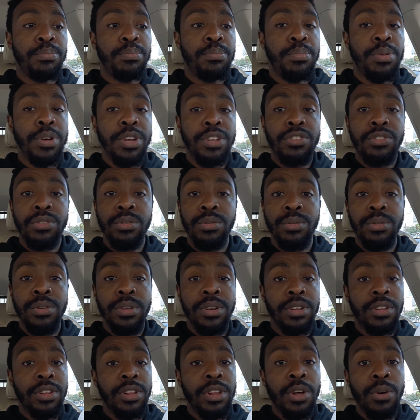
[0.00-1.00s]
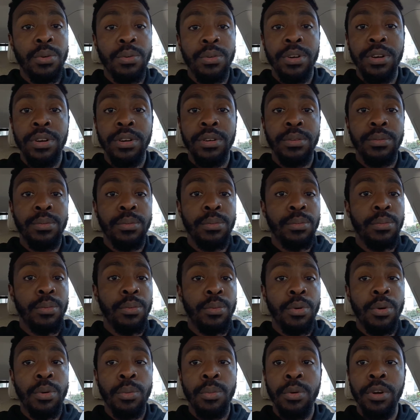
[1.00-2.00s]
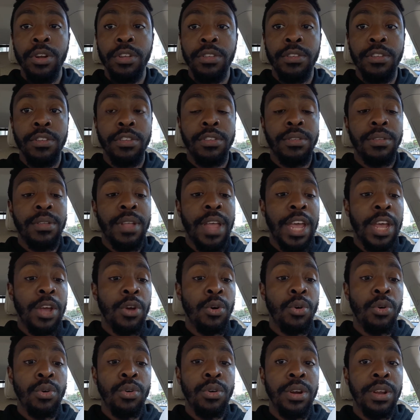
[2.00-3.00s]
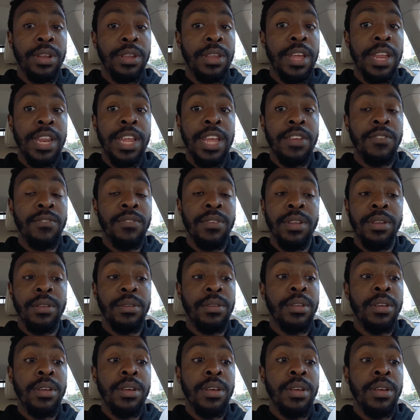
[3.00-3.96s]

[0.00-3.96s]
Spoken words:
put you in a lower or worse state, or it didn't